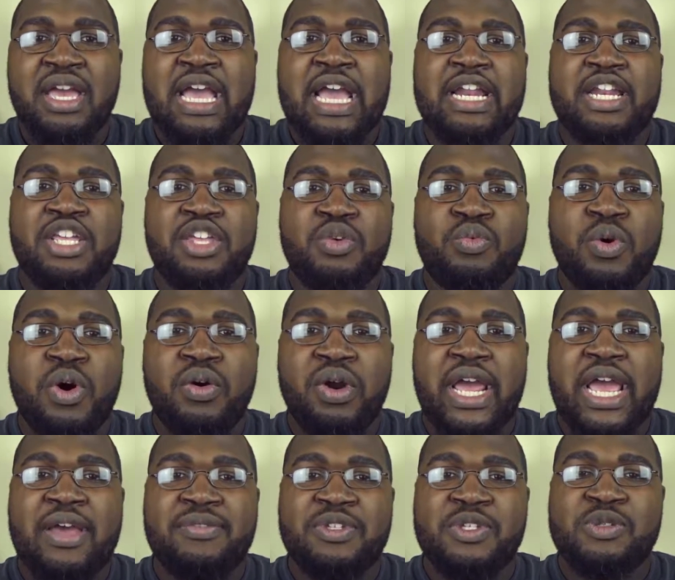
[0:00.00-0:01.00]
And you won't
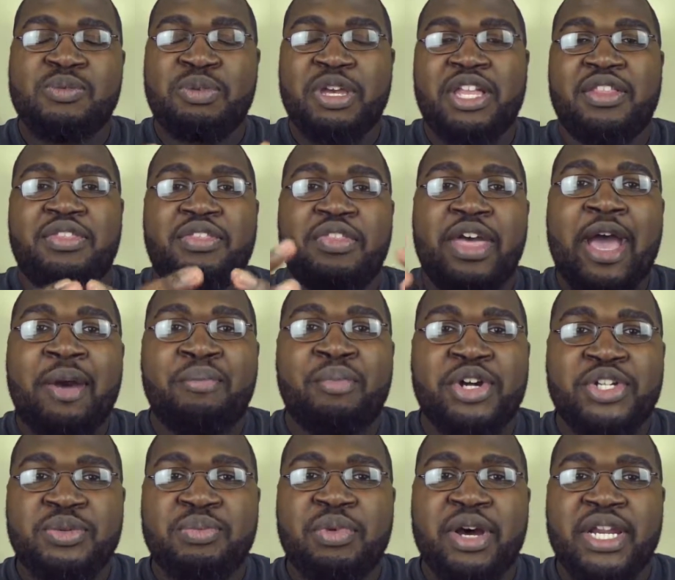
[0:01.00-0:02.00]
have to spend that
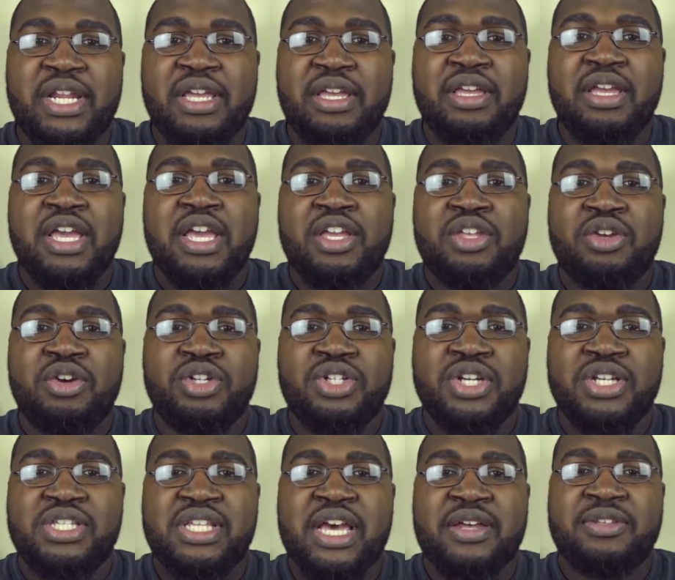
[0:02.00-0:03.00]
much money. You'll
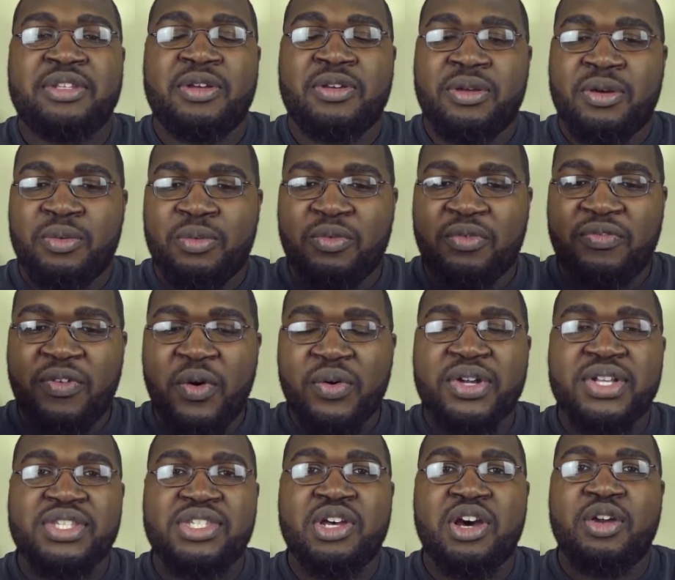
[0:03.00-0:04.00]
just have to
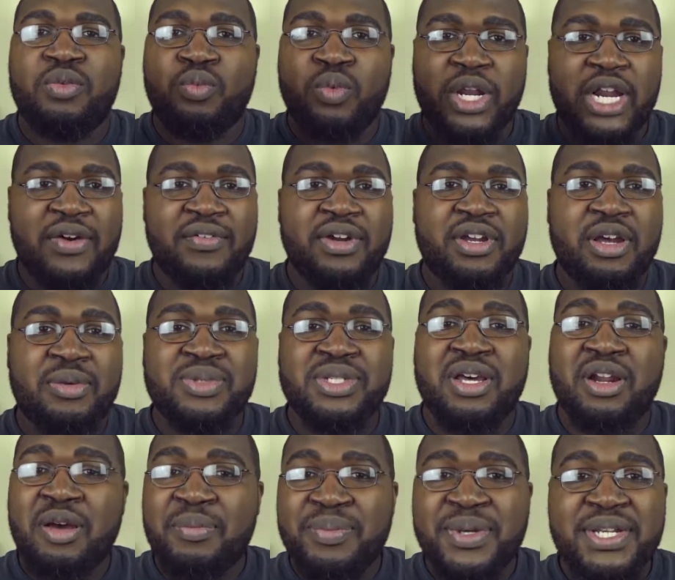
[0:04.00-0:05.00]
focus on whatever comes
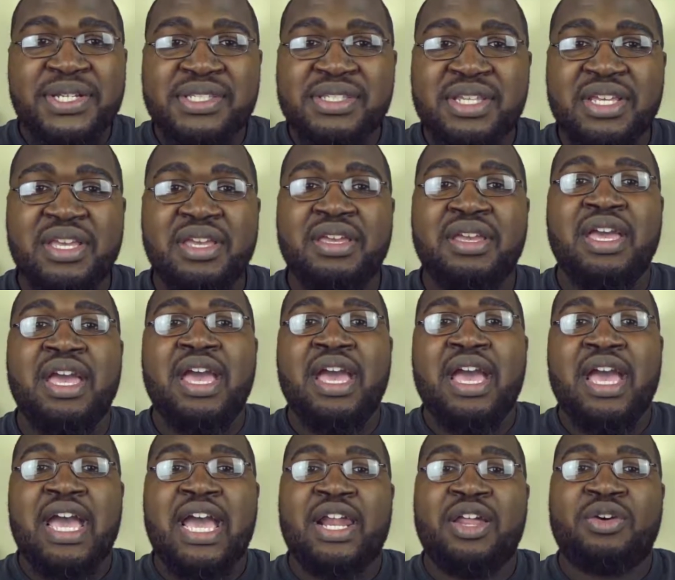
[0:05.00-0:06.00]
out on PC,
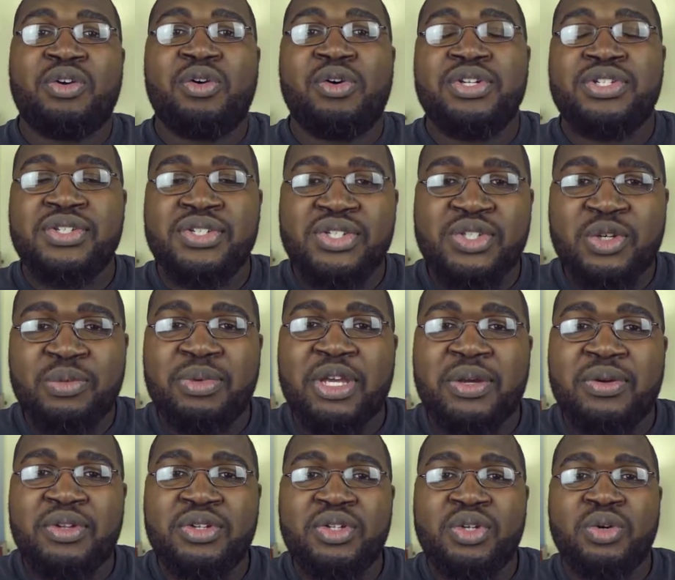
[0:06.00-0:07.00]
and of course you'll still be
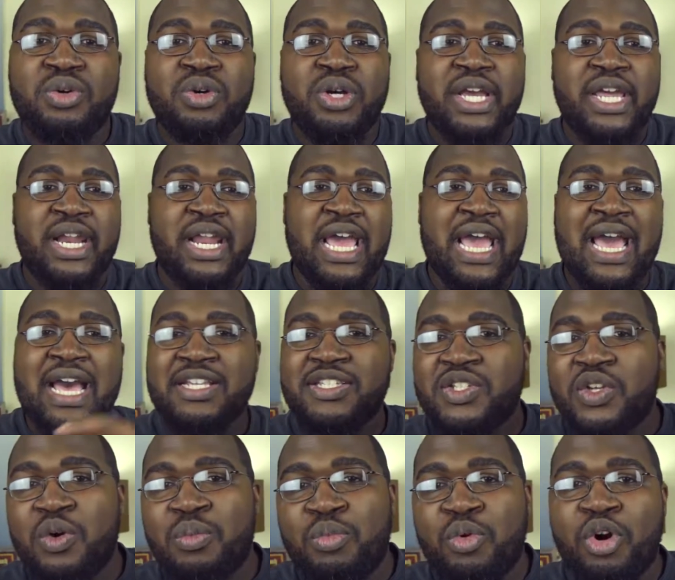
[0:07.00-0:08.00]
able to do an
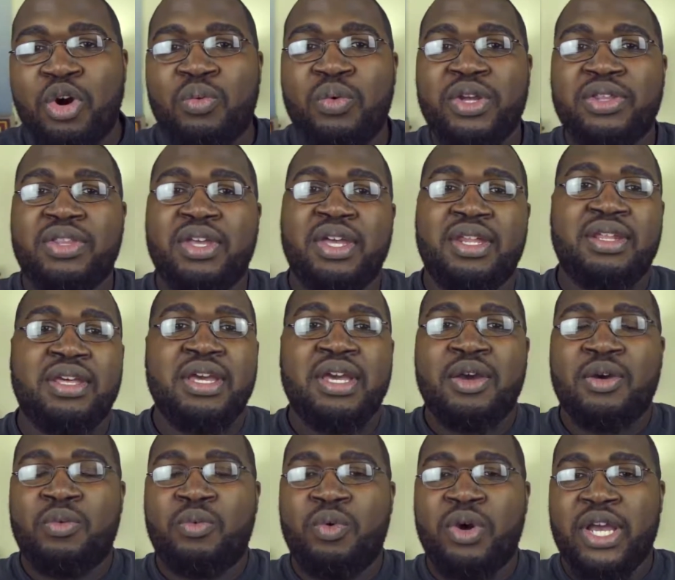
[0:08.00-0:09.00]
asshole more with it,
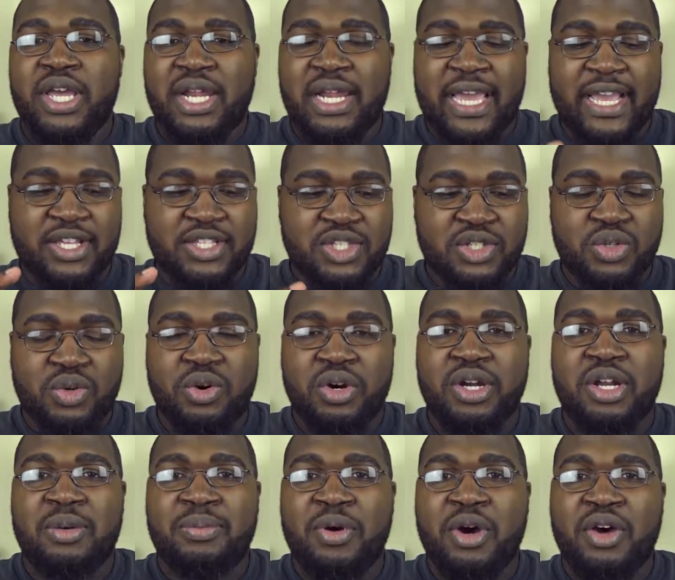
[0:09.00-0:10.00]
with like
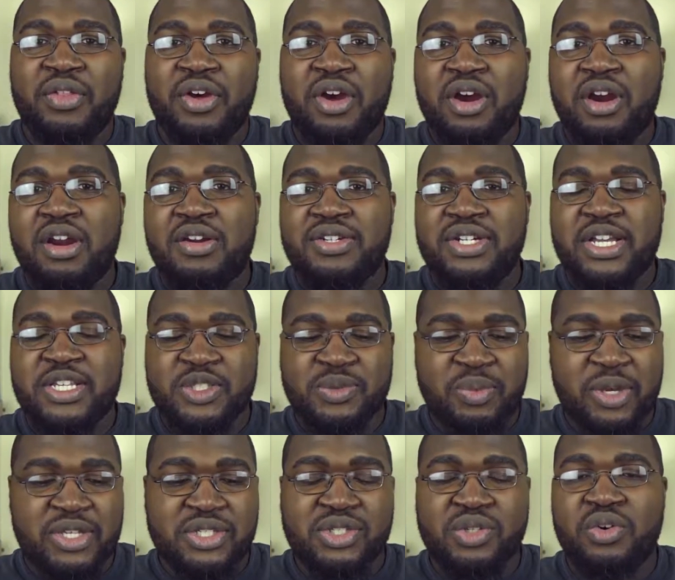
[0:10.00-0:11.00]
storing up all the hard drive
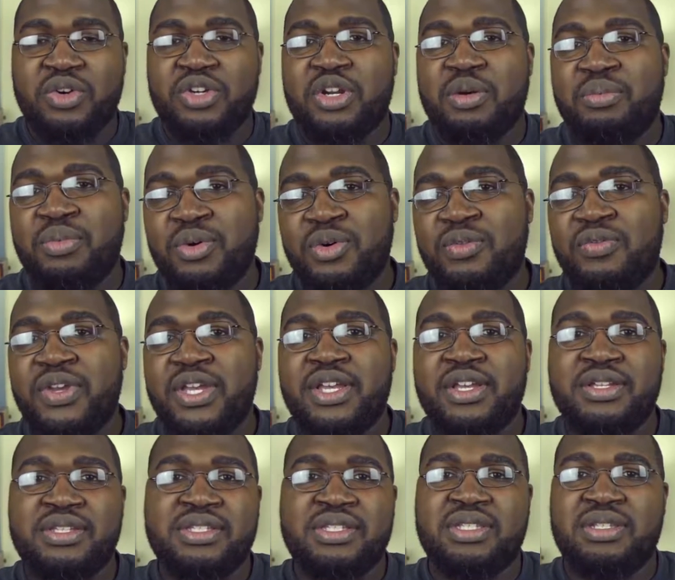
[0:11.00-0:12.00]
space, storing your
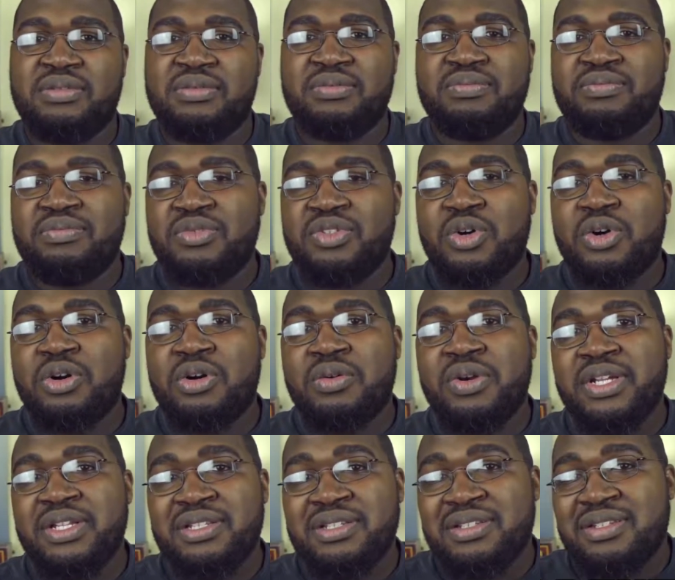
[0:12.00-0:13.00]
movies,
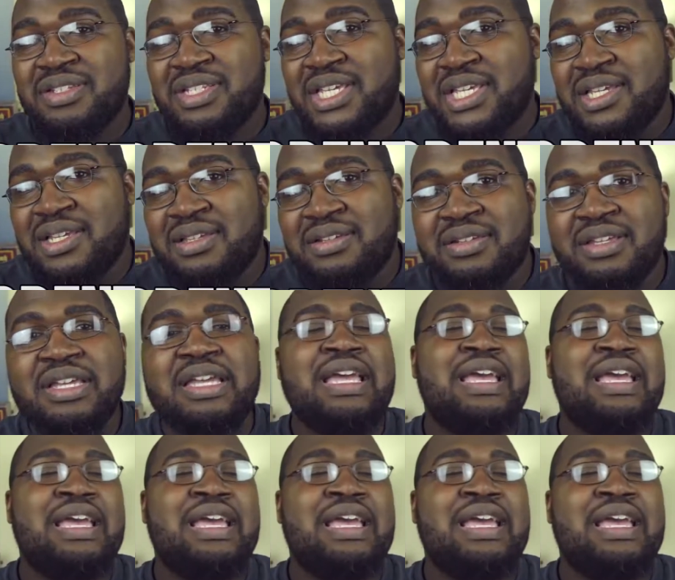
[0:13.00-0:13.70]
torrenting,